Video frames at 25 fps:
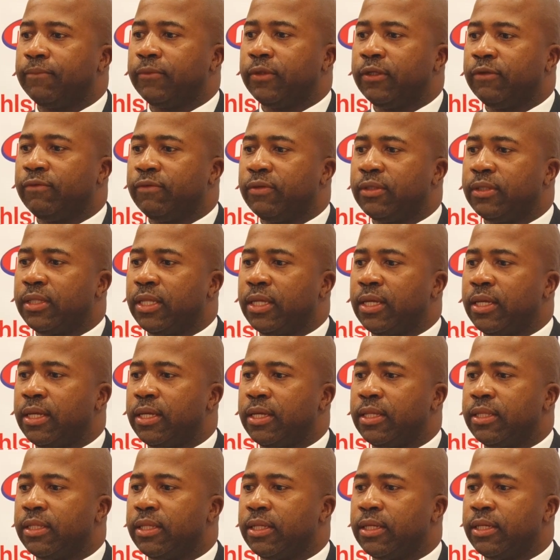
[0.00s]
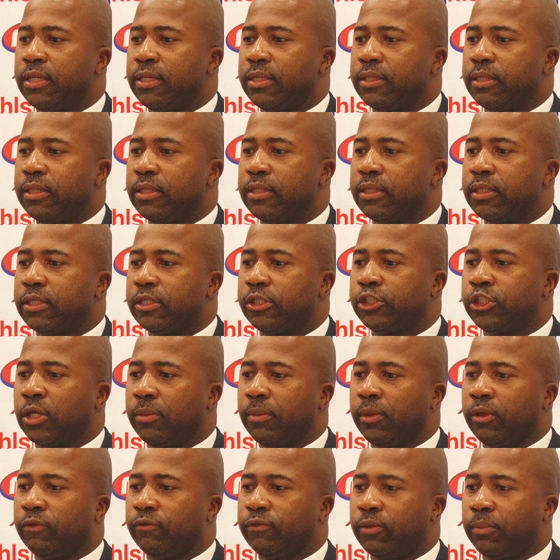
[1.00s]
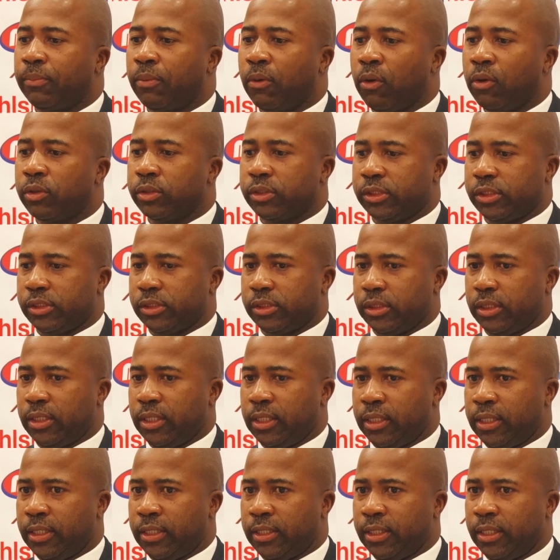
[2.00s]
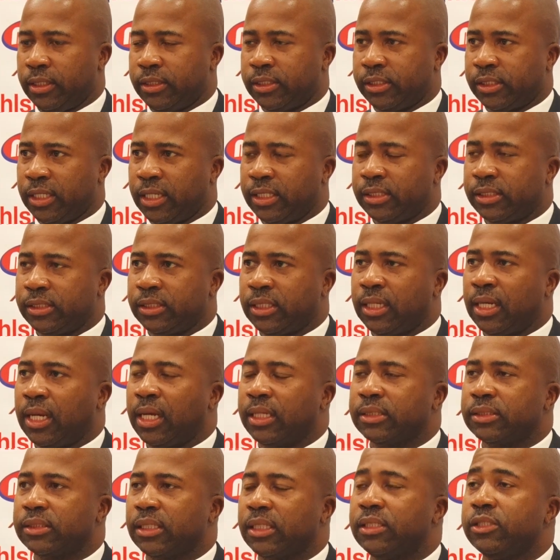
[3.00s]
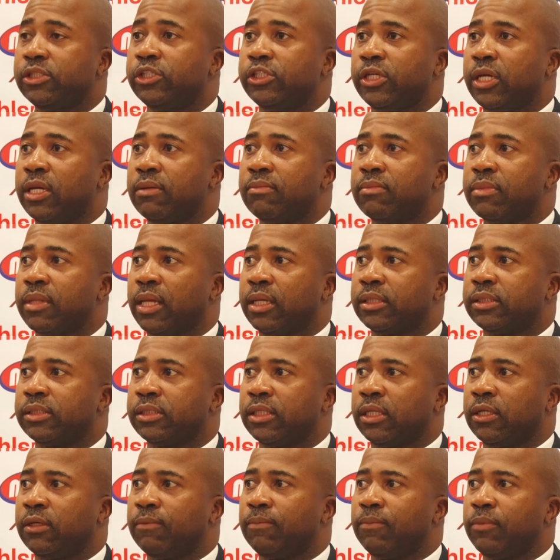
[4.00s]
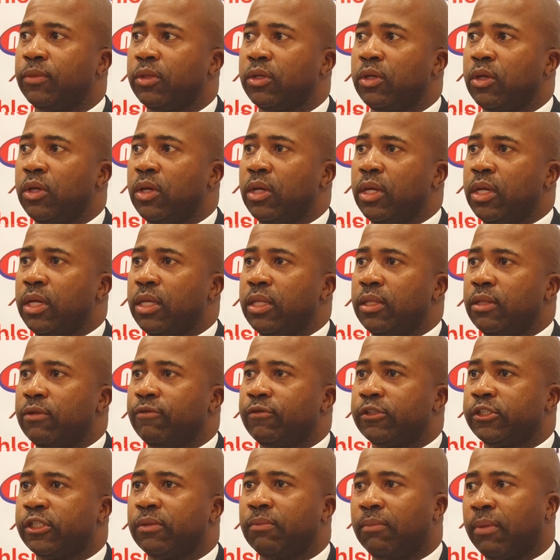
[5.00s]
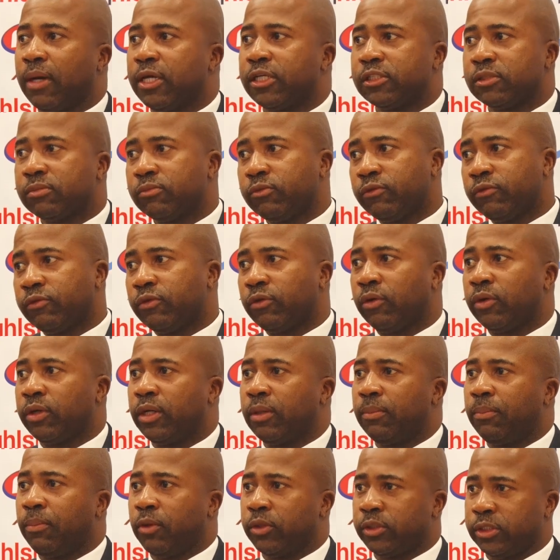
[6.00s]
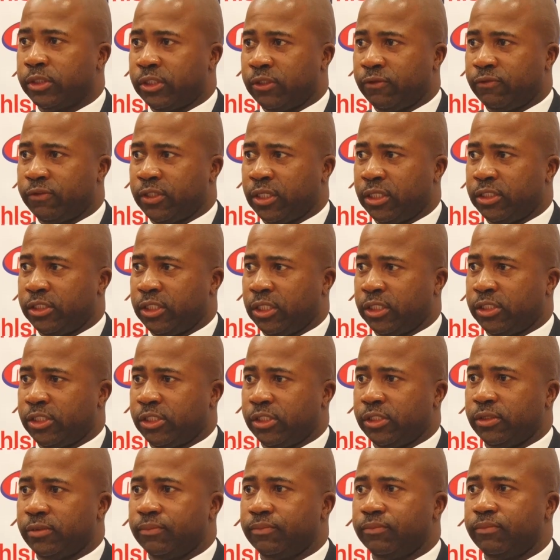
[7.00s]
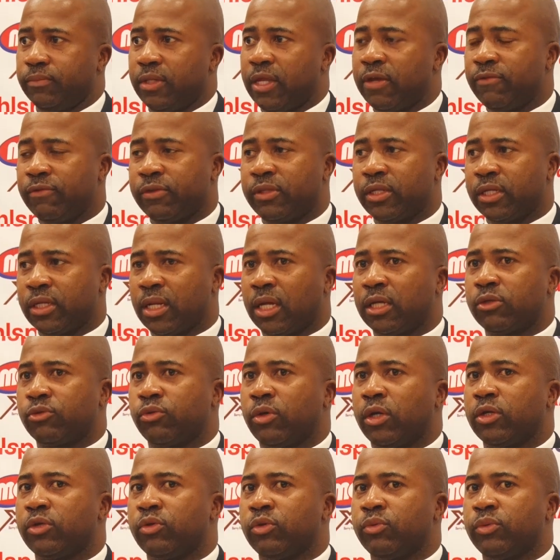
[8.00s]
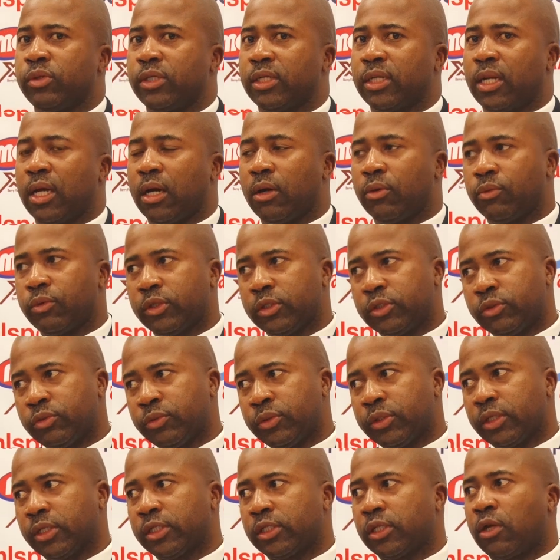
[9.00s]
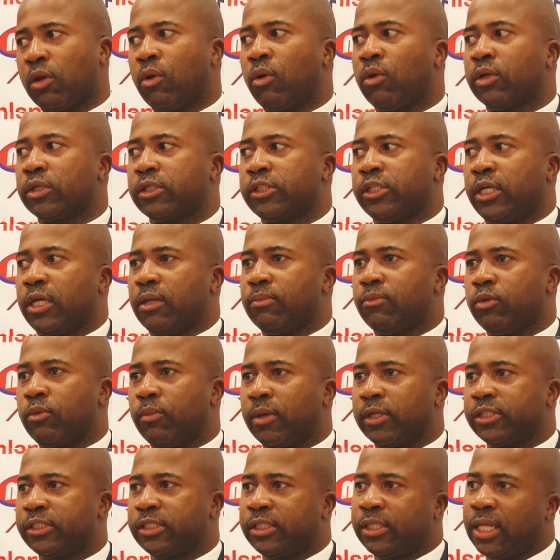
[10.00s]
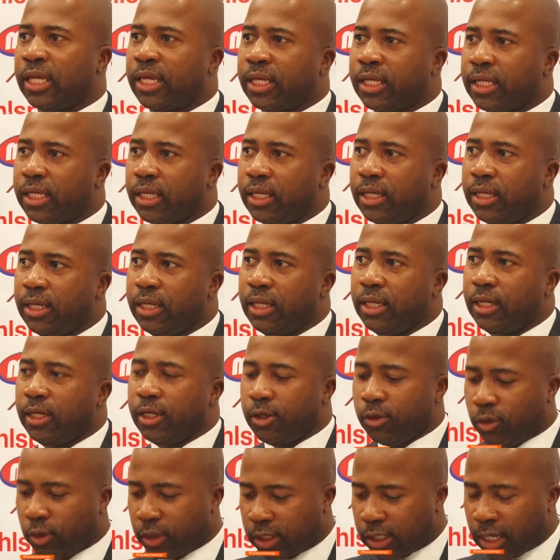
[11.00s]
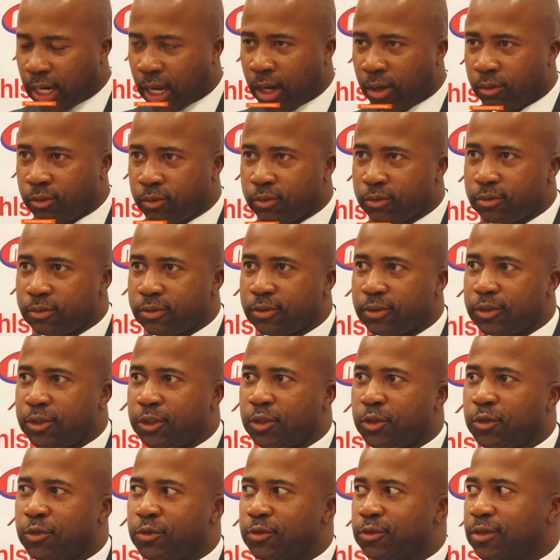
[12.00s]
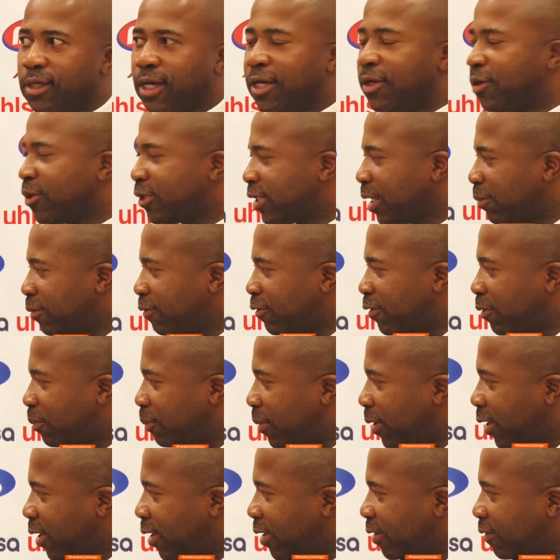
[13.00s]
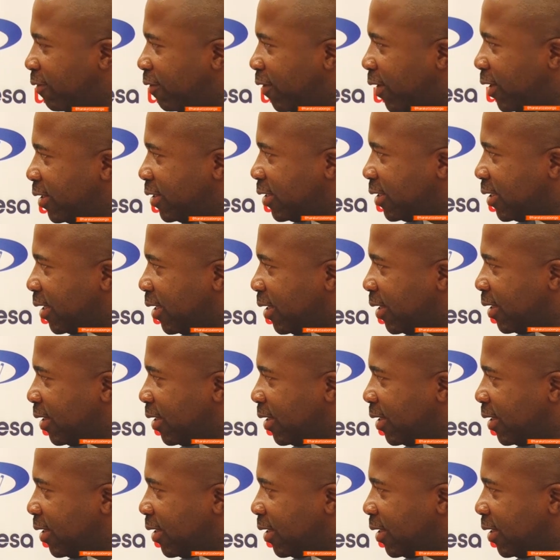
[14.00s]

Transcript: even the chairman of the board had said in the last AGM that Simba is moving on a positive trajectory. Everything that we are doing now, we're doing it long term. We must think, not now, you know. I know some of the fans,